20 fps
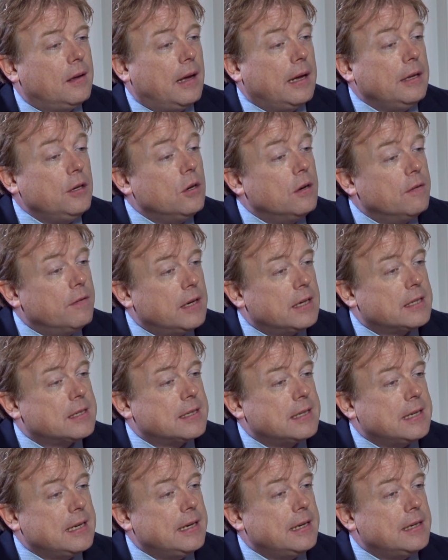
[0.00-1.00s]
and
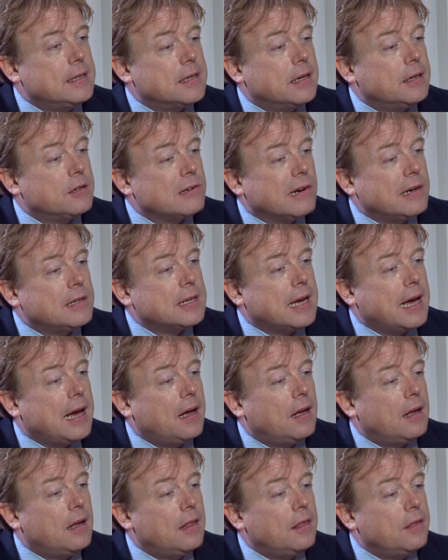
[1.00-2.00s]
universities and try to
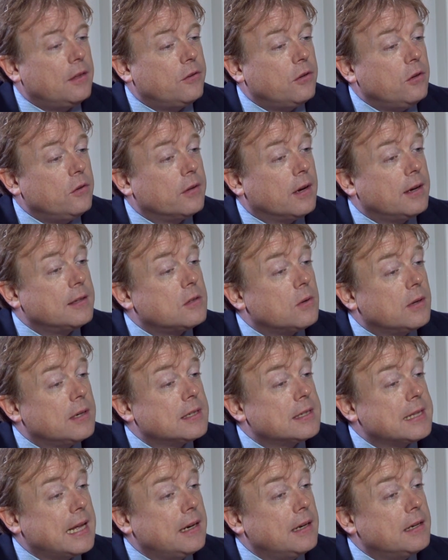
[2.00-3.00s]
get the two sides to
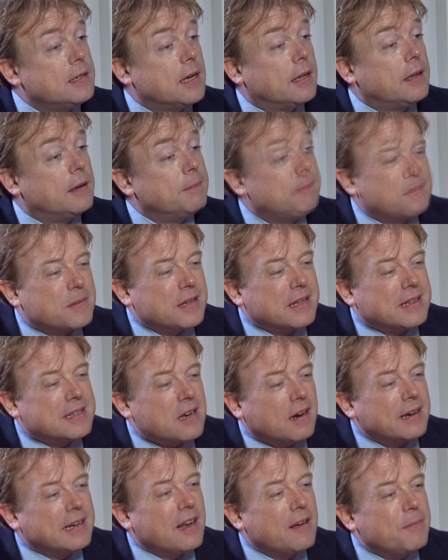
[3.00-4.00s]
understand each other. The
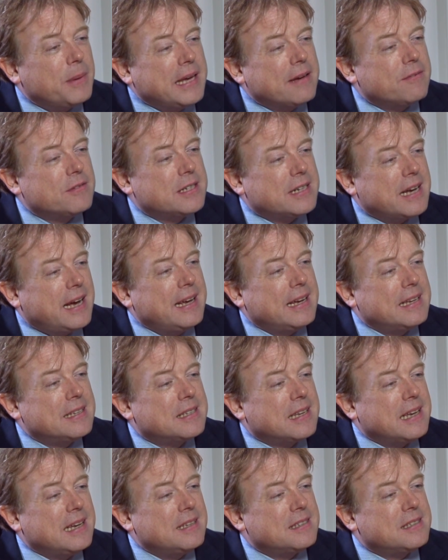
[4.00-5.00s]
title I've been given today
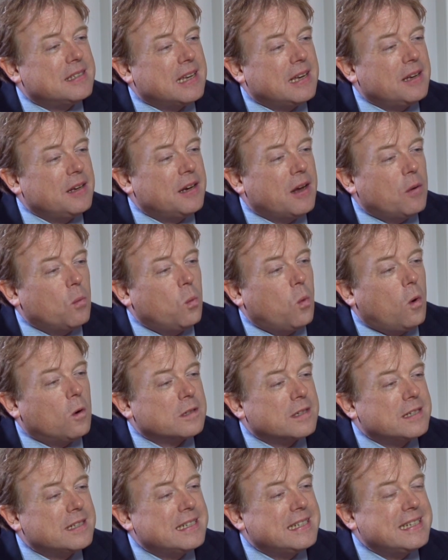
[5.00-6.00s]
is
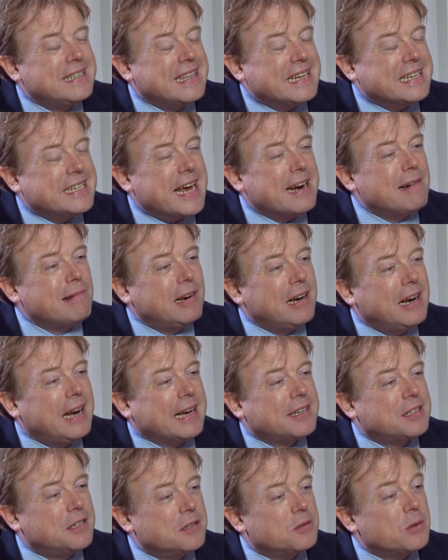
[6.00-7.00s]
what the general
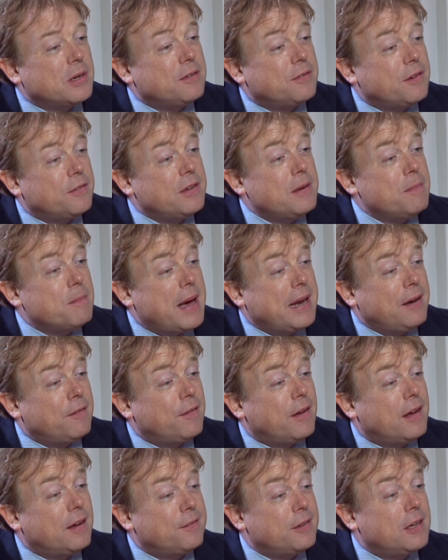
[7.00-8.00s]
election of 2015 meant
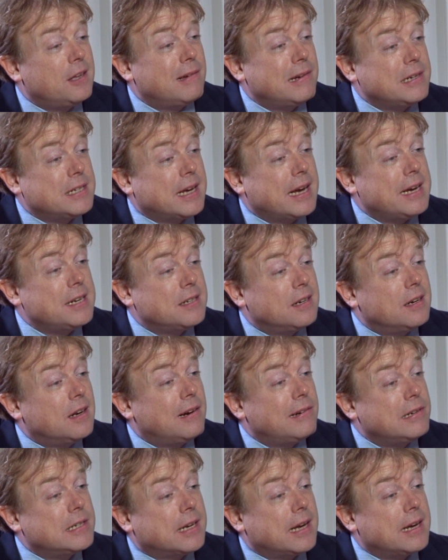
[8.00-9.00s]
for further education and
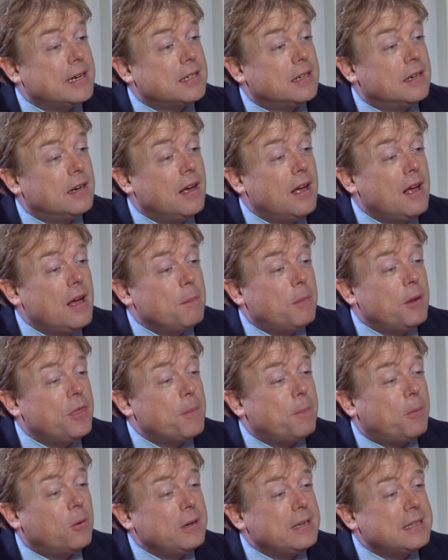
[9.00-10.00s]
higher education. But
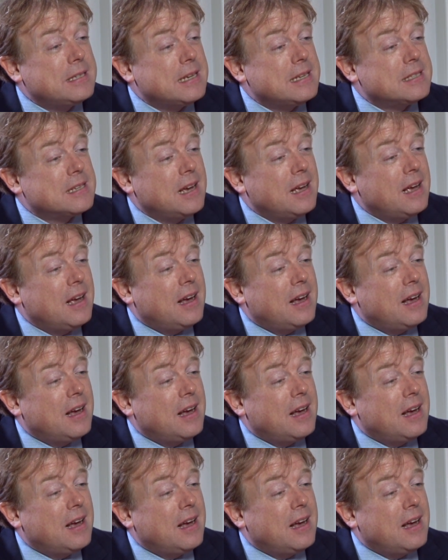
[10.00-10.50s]
the point is,